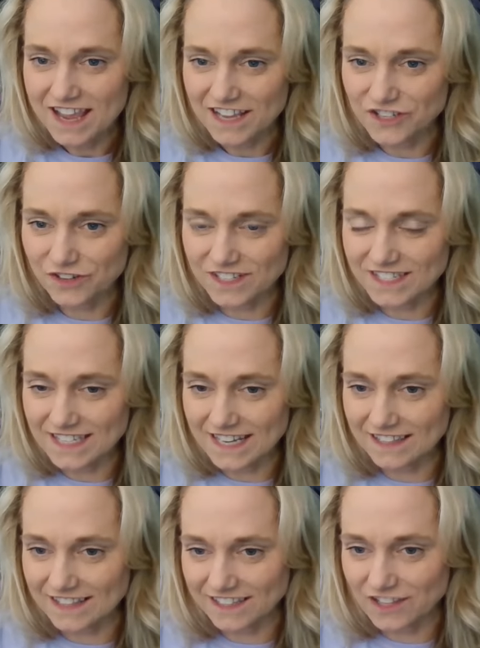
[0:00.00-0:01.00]
As you can
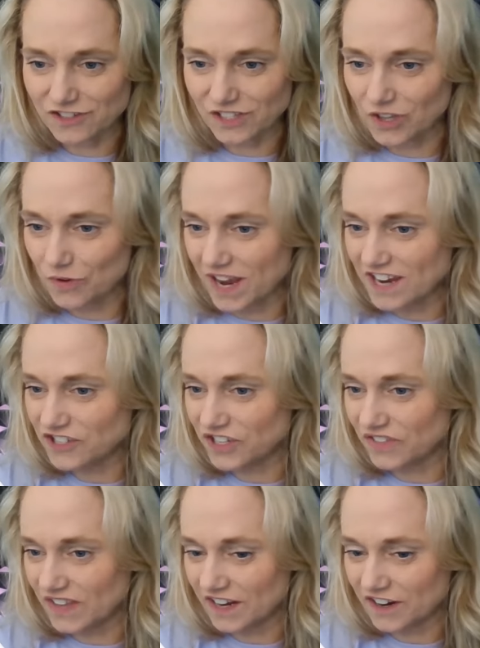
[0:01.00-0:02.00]
see, there's a
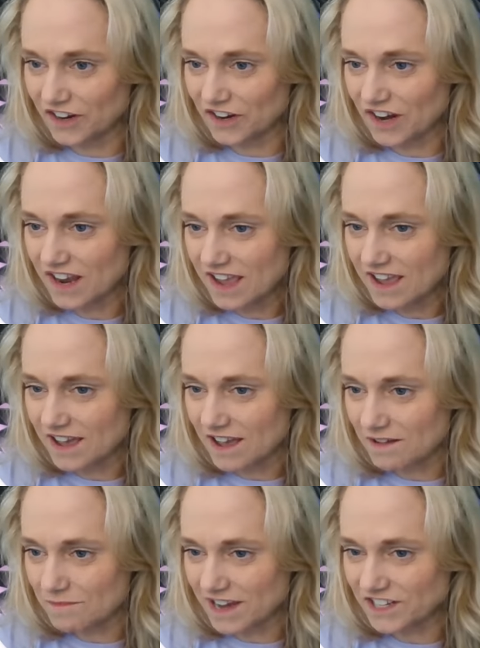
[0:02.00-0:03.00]
location there.
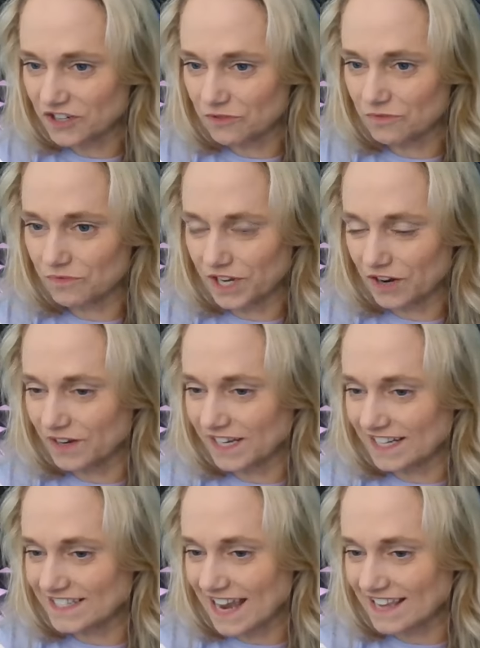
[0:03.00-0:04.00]
I don't,
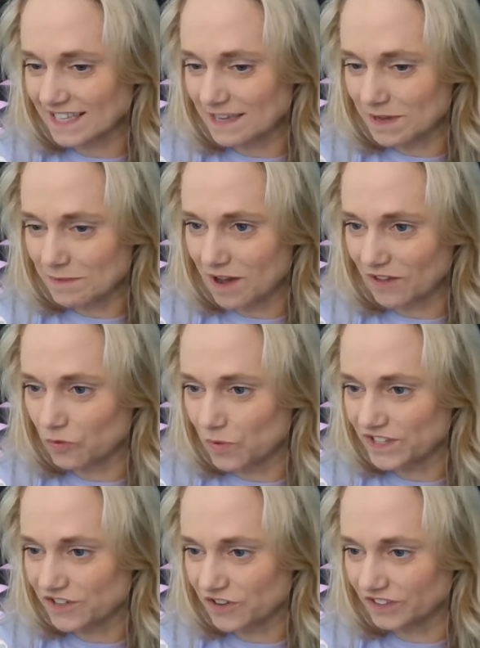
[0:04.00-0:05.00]
it's asking me about the
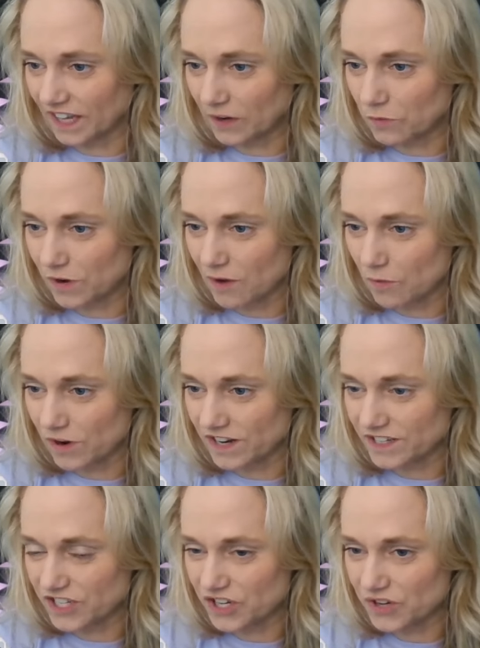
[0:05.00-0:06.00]
wizard, like what I
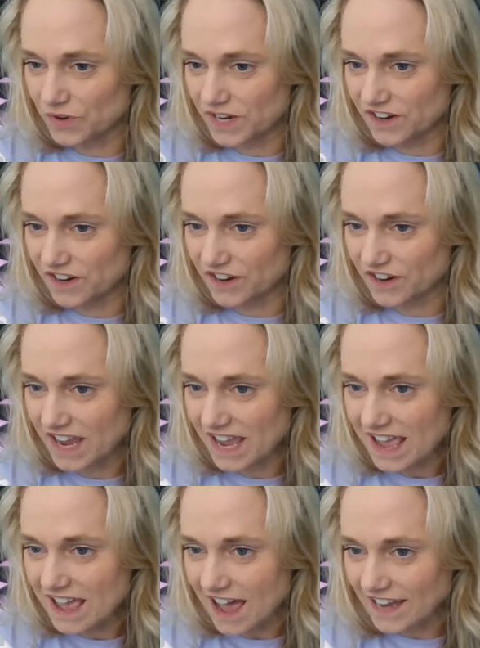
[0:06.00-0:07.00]
want to do here.
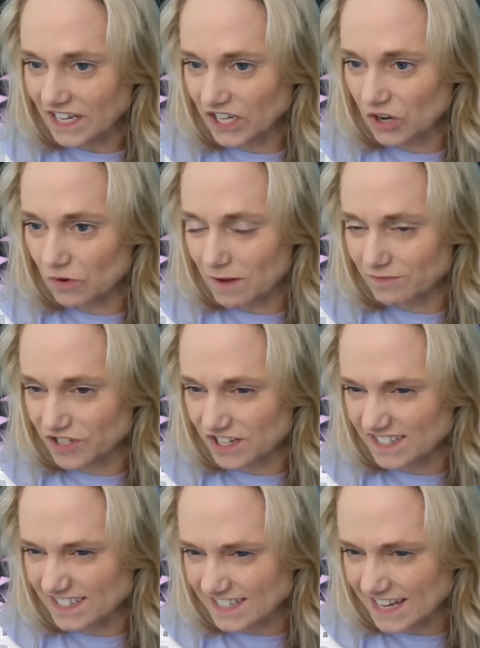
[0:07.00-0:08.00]
I can go up
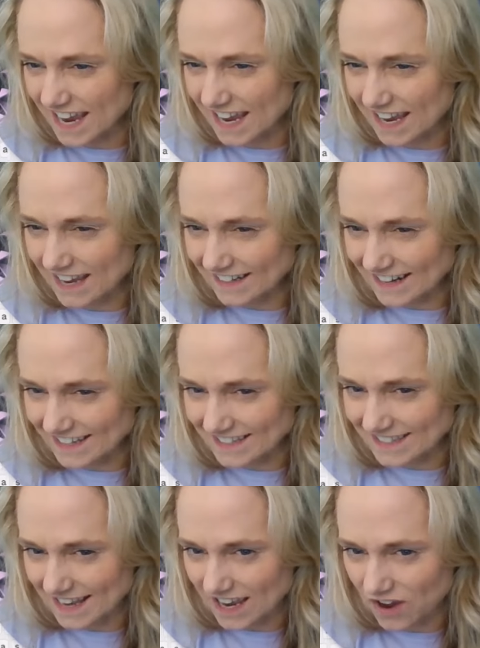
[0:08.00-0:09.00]
just a tad and I can
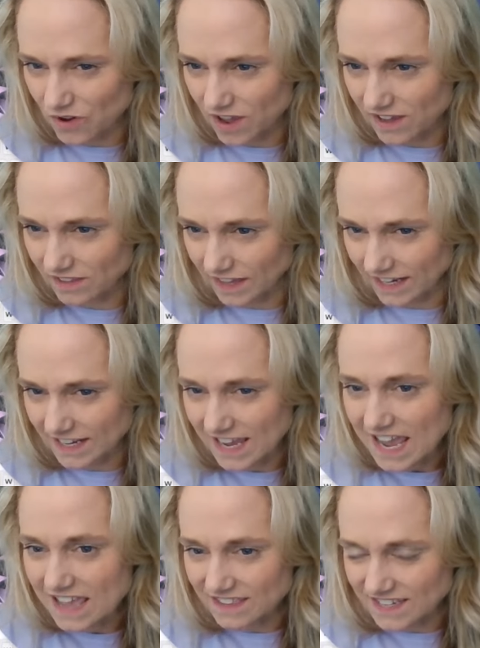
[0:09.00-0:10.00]
say, okay, like
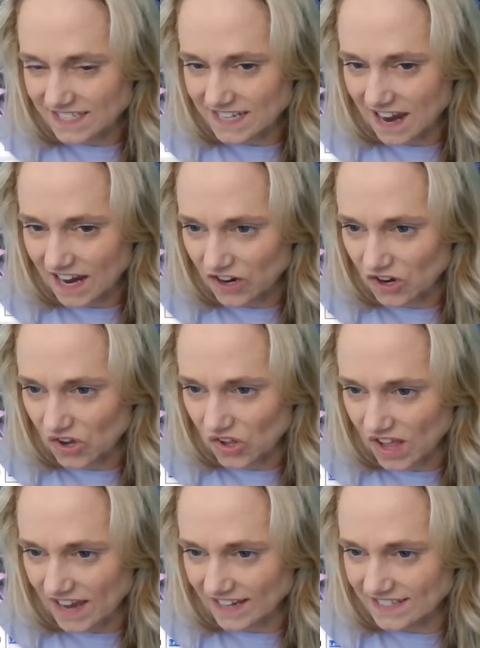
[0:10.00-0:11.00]
the
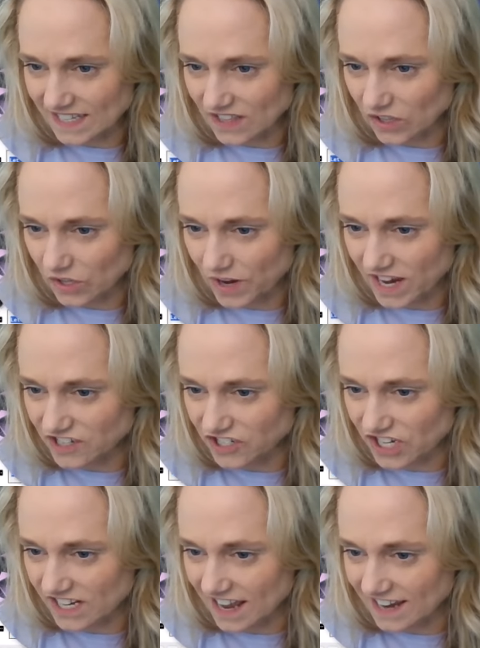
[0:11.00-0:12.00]
style, I can see the
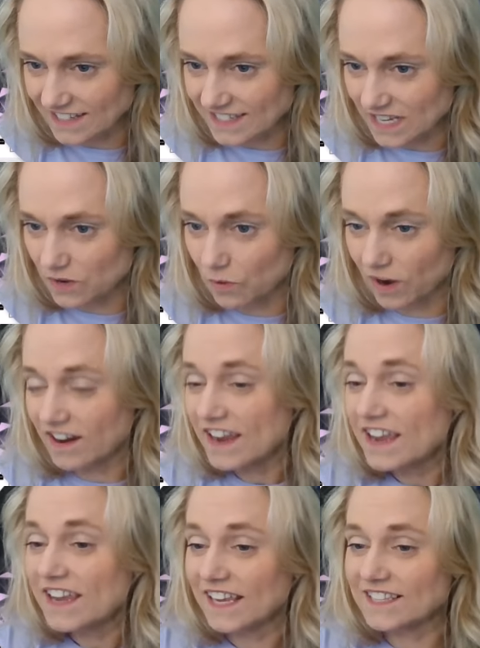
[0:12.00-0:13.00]
location, I can see where
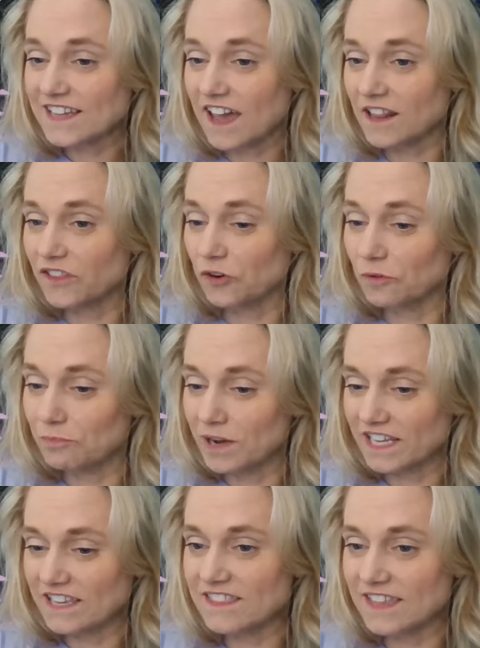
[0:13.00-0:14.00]
it's got a little
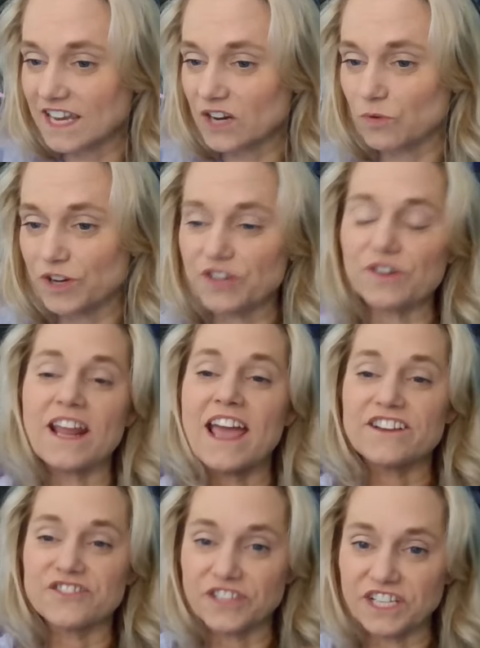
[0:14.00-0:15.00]
buddy thing where you can
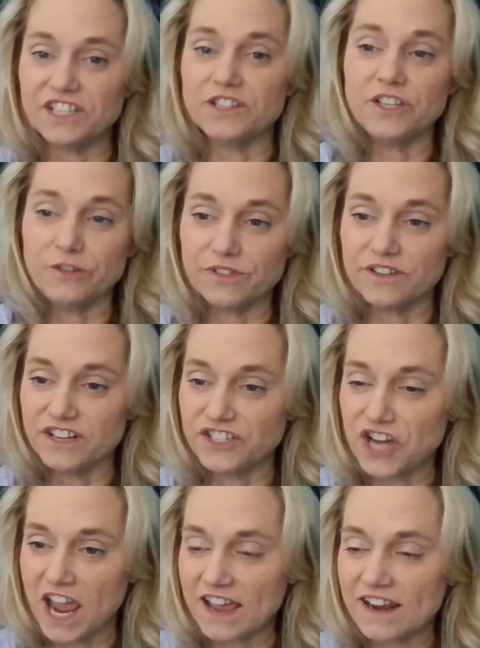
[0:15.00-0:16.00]
actually use it in a
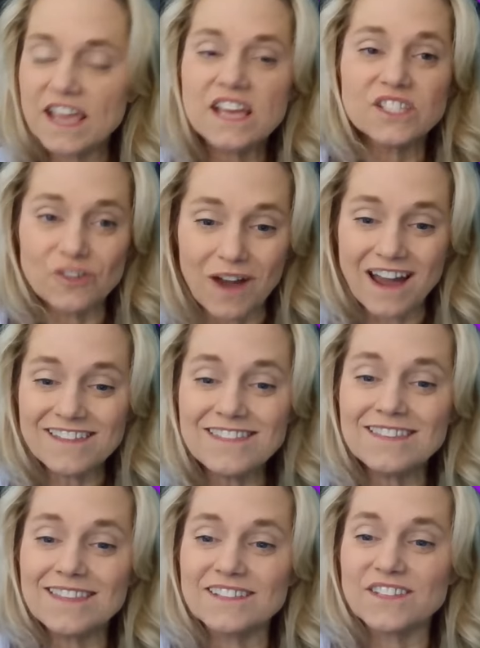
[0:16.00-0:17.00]
chat. So I
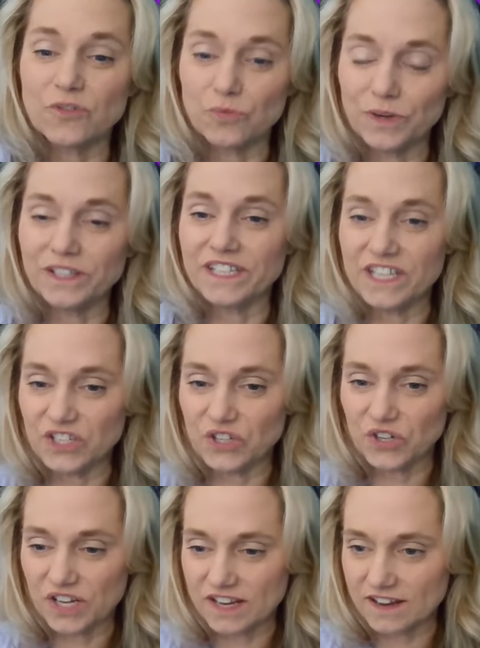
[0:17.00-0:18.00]
think that's a really
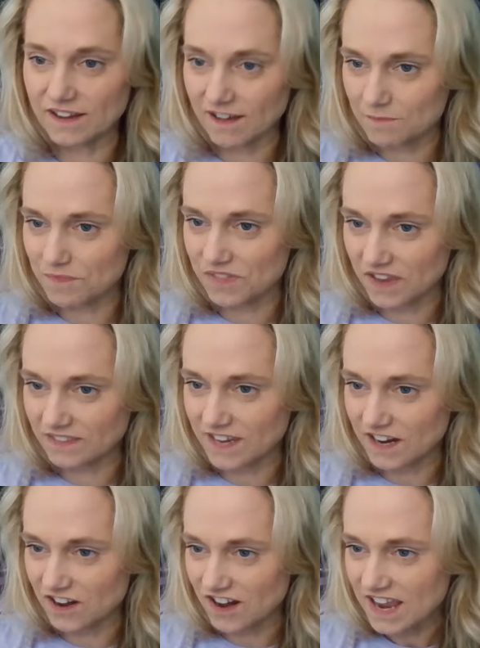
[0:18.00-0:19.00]
good thing
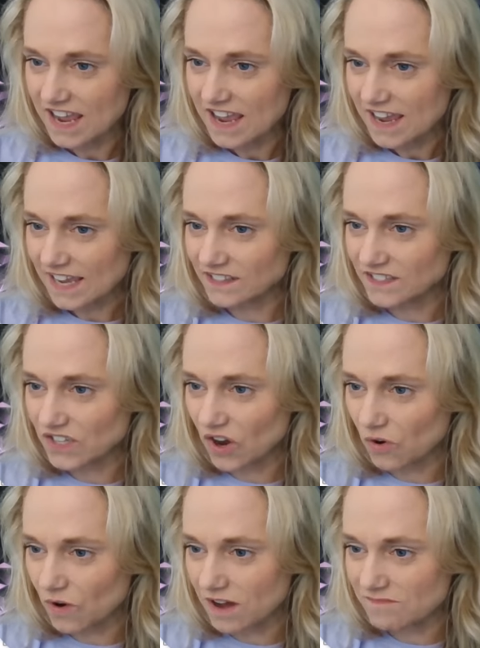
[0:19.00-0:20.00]
there. And
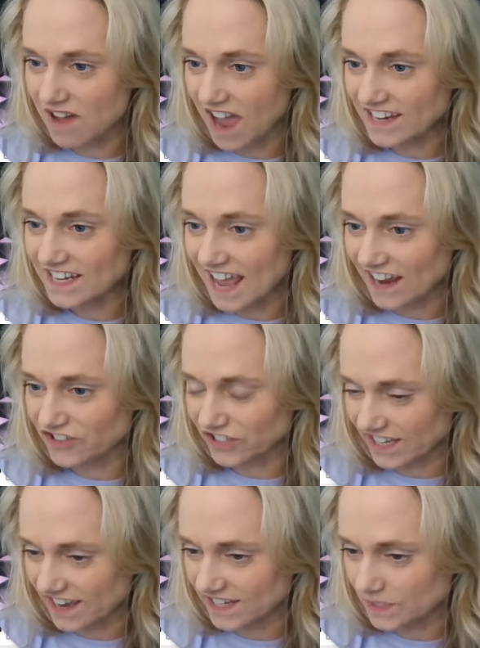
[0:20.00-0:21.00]
so I can
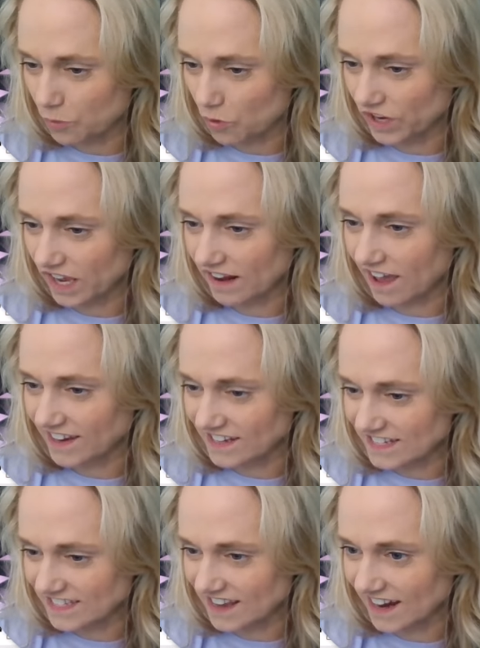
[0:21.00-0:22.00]
actually export it, I can
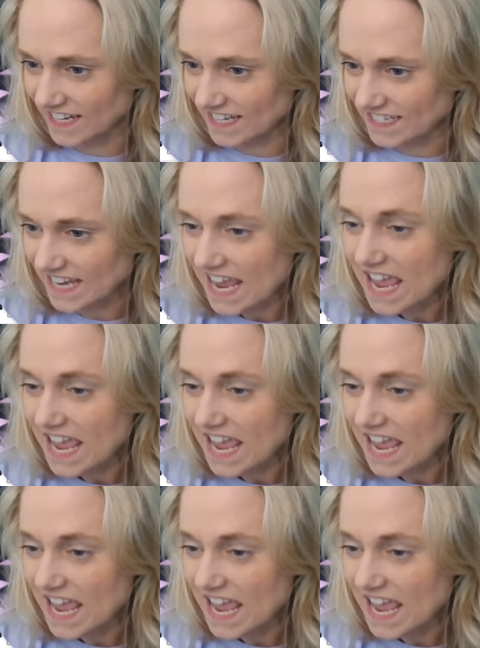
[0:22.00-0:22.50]
design it.